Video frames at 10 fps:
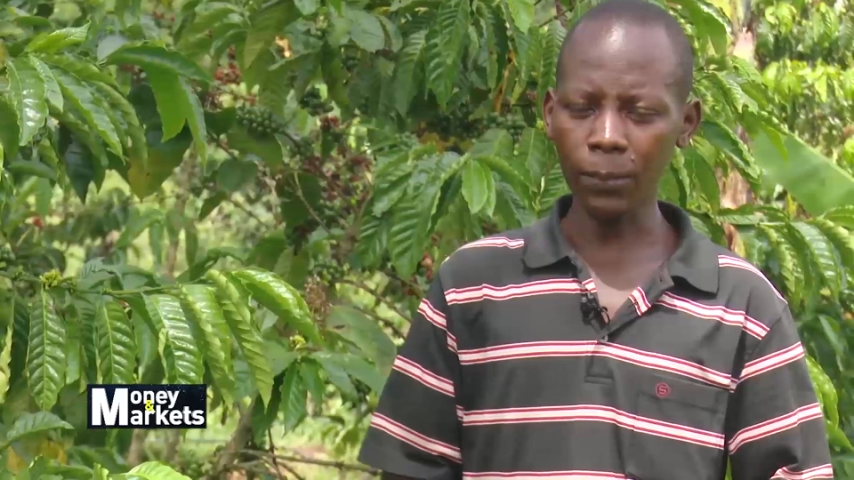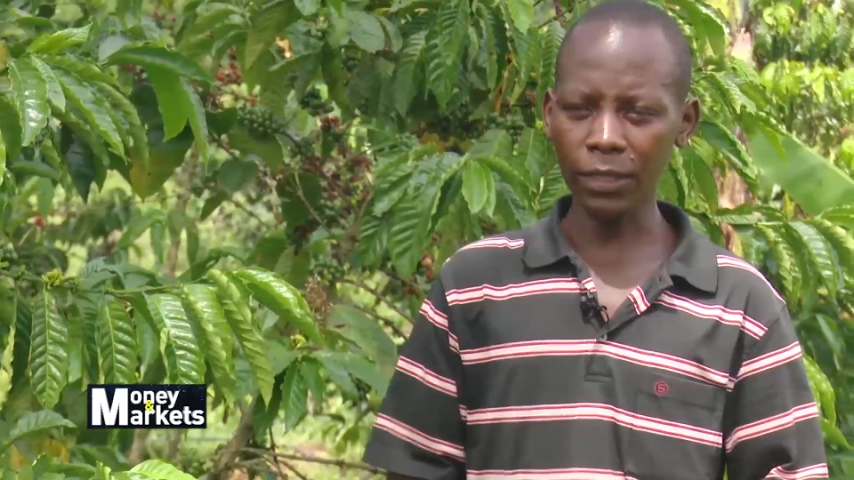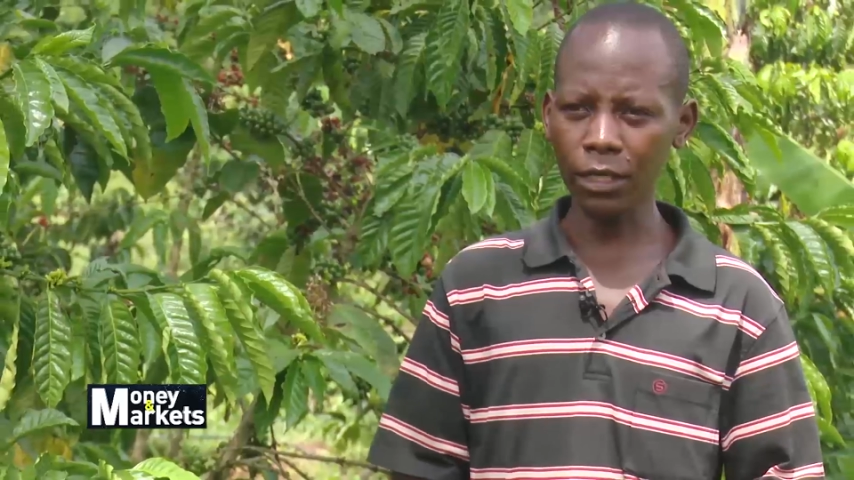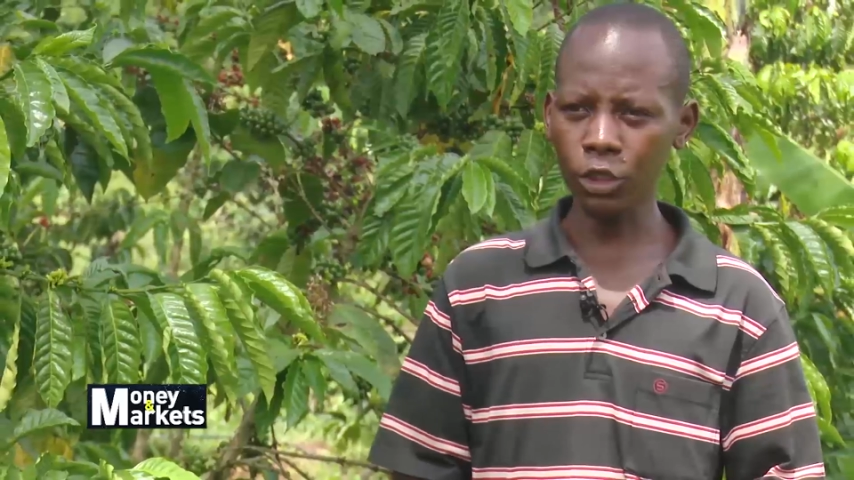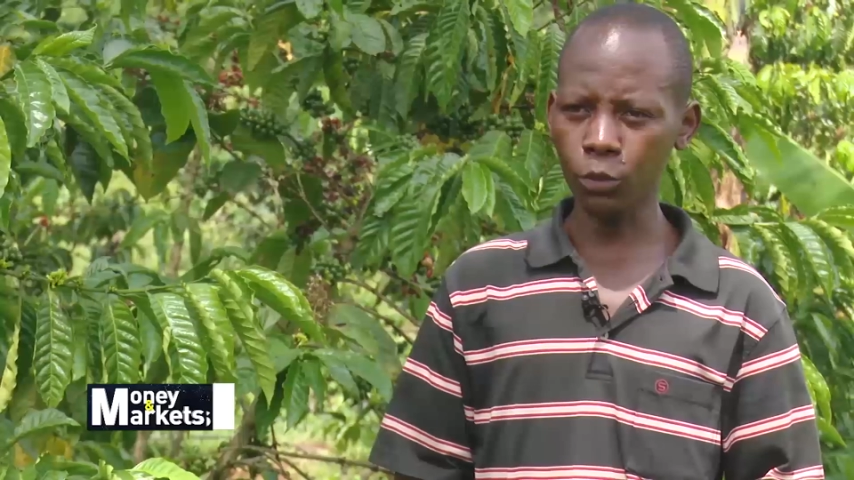
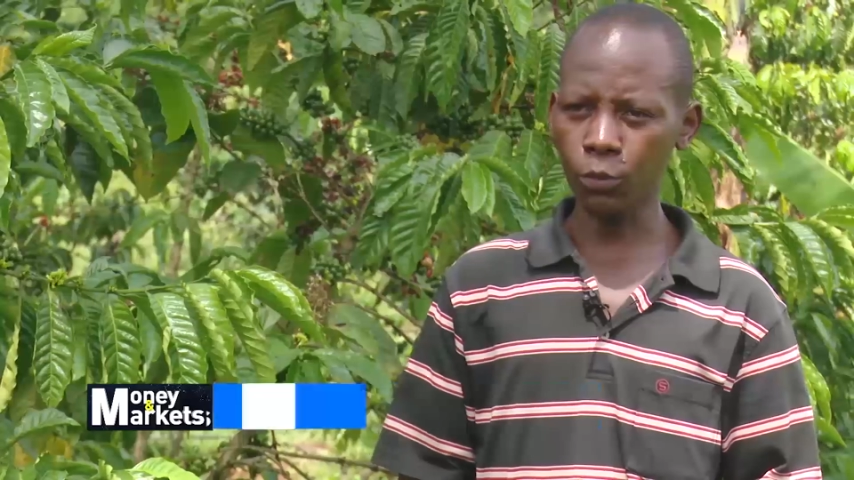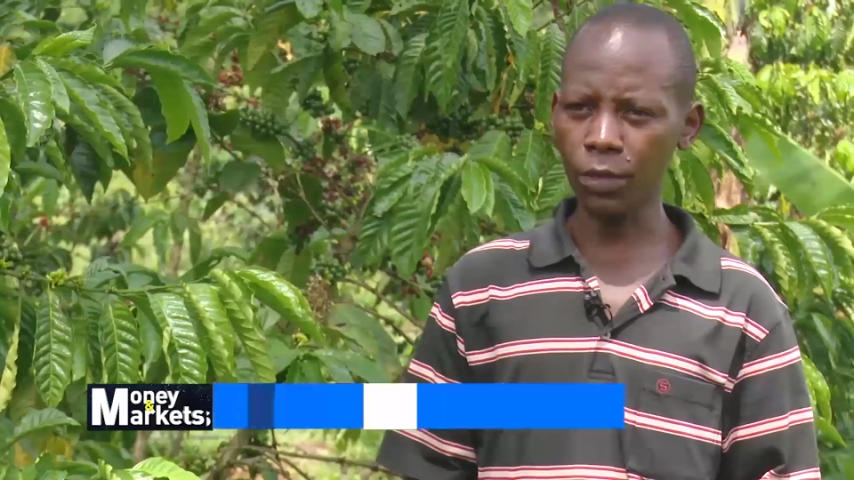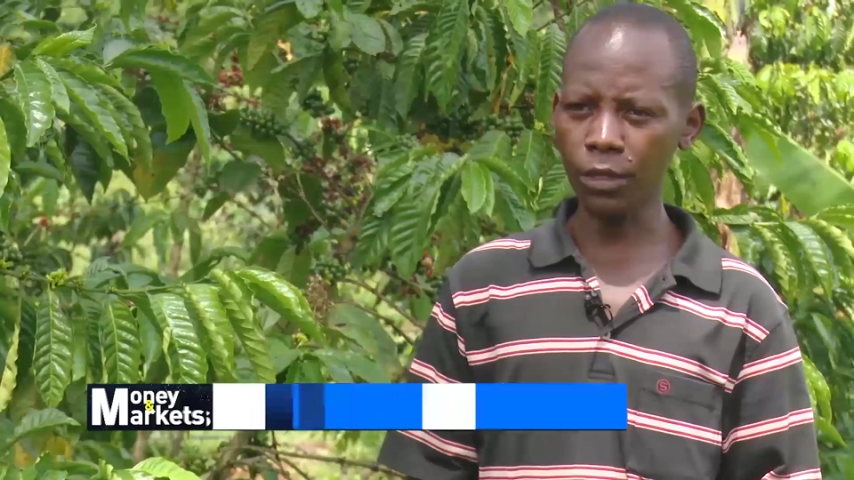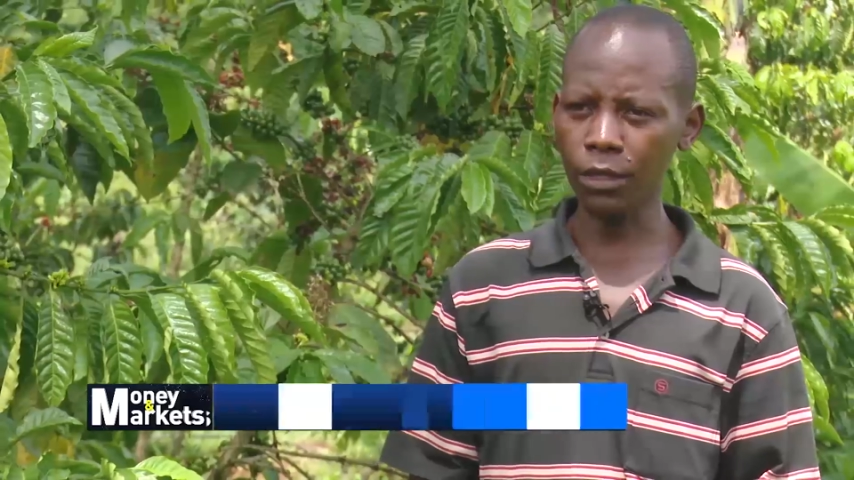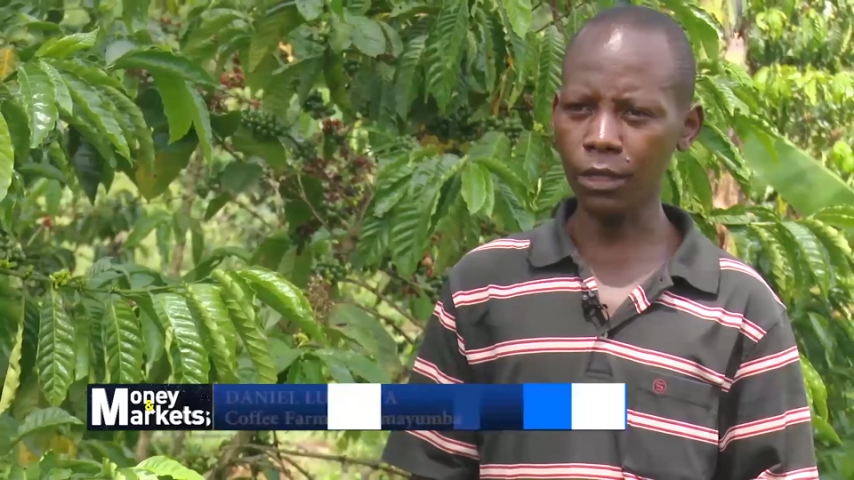partnership
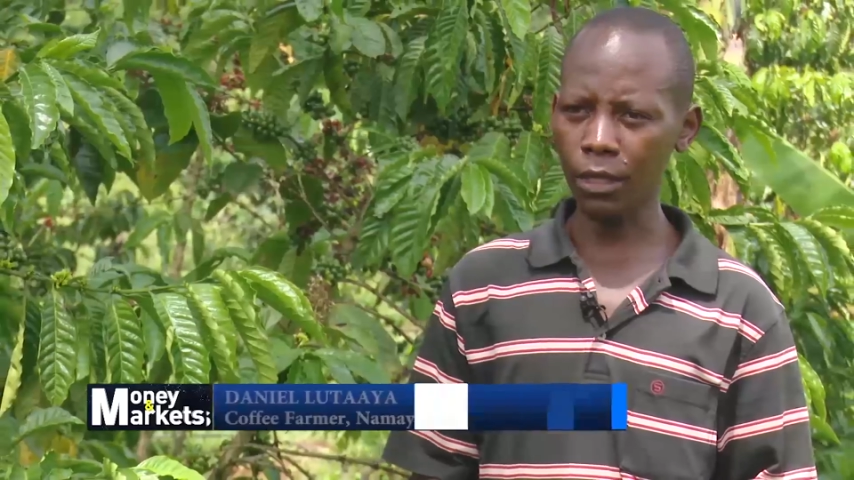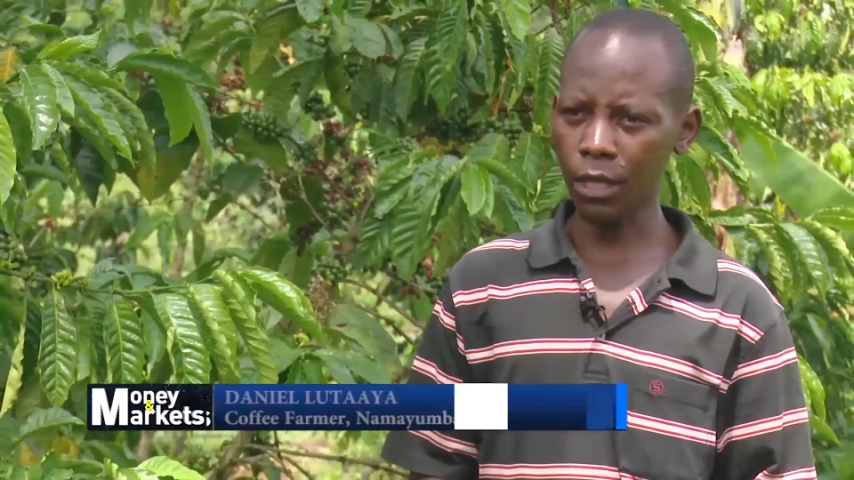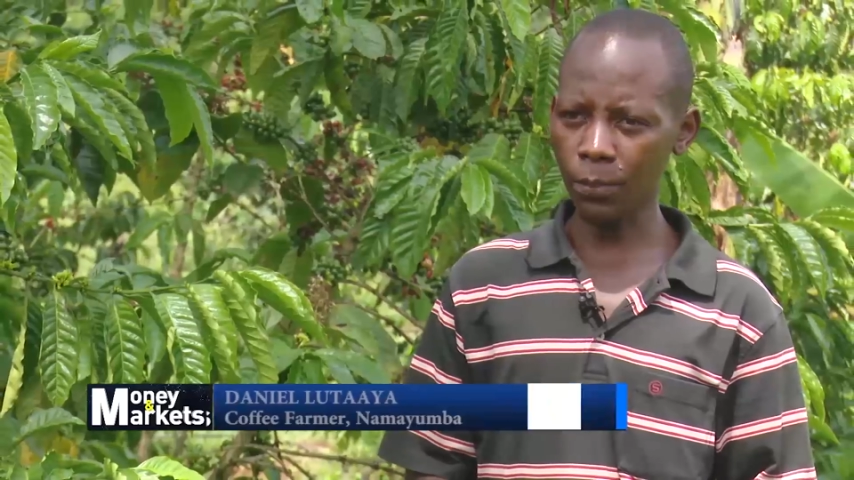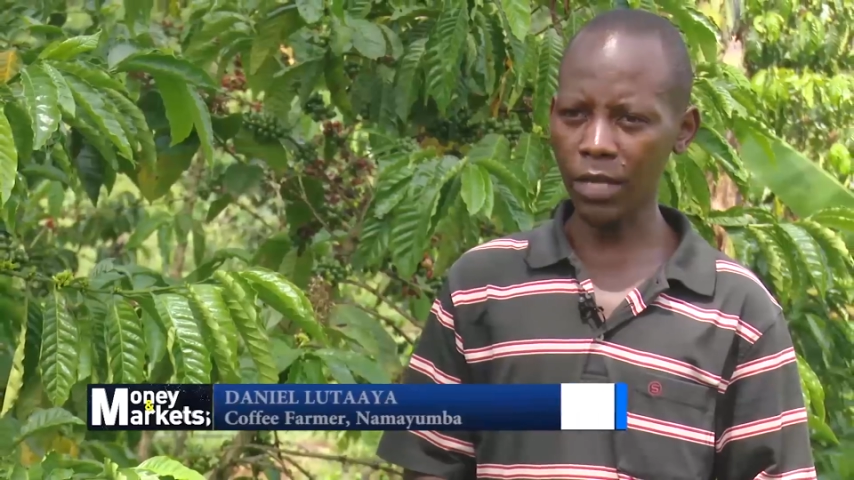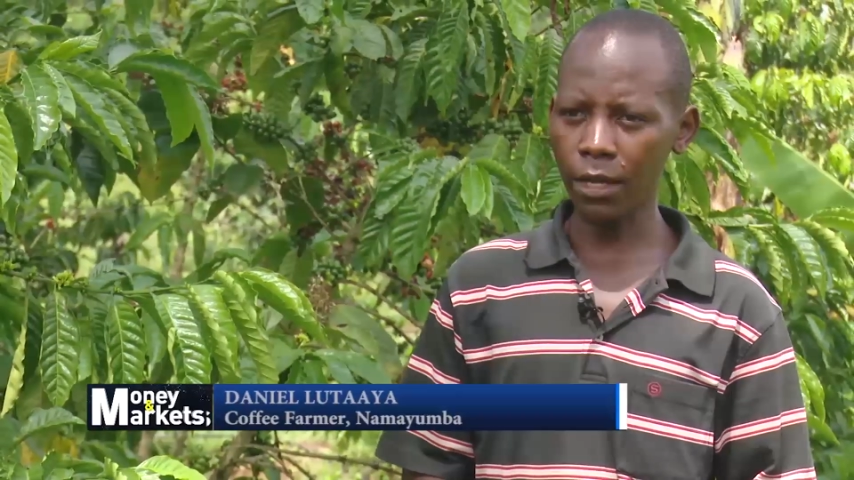with the
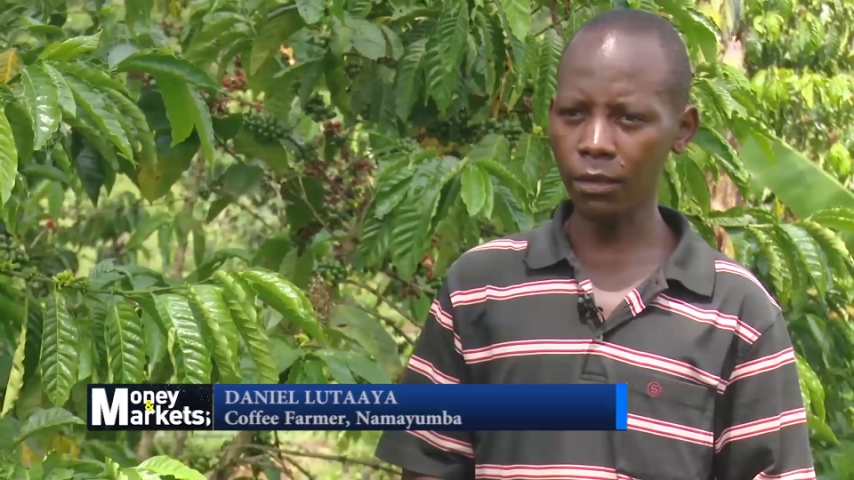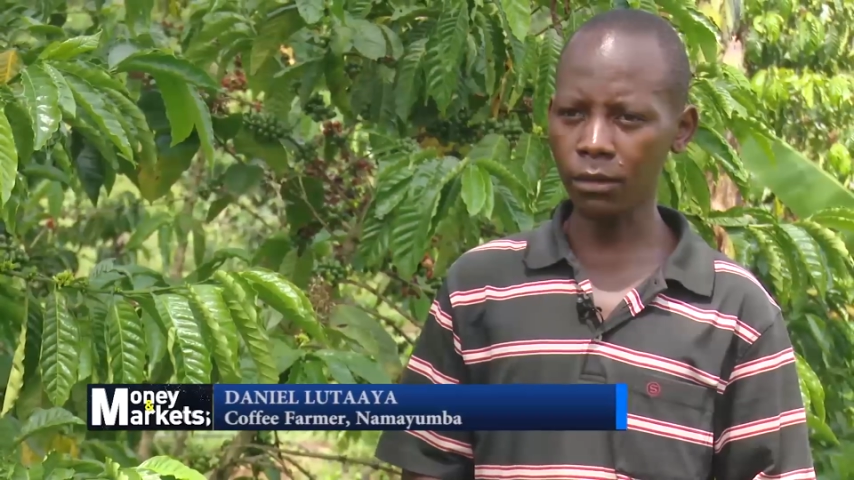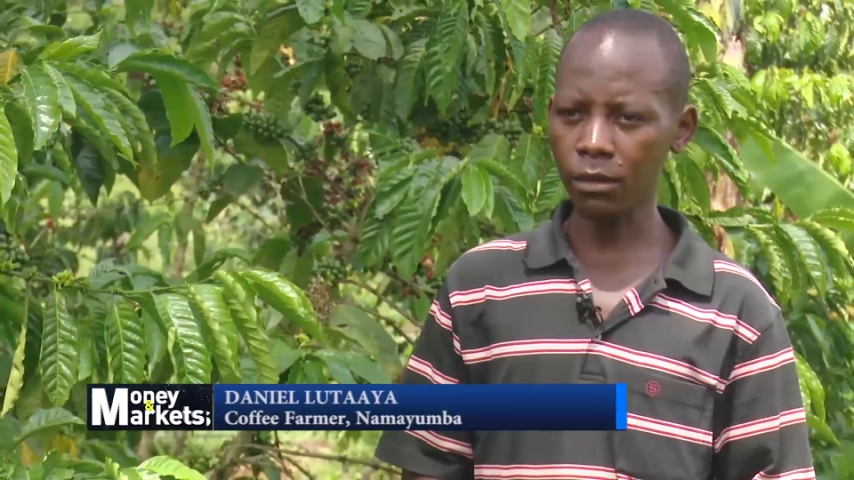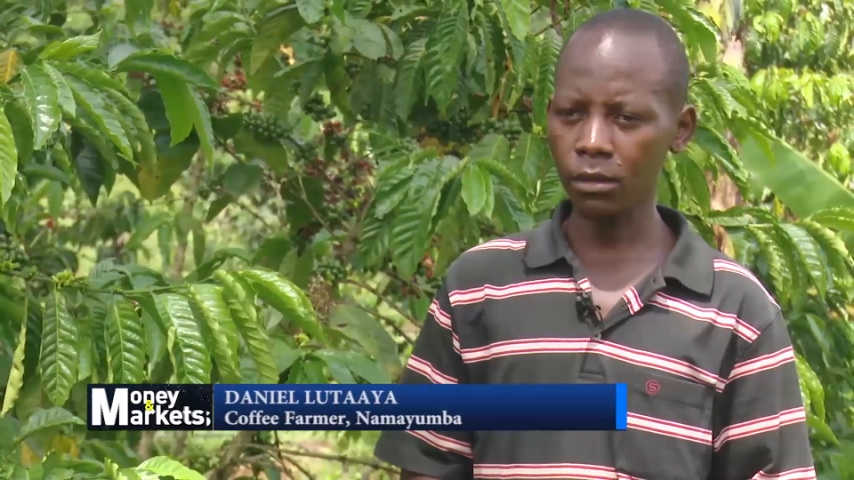ABI.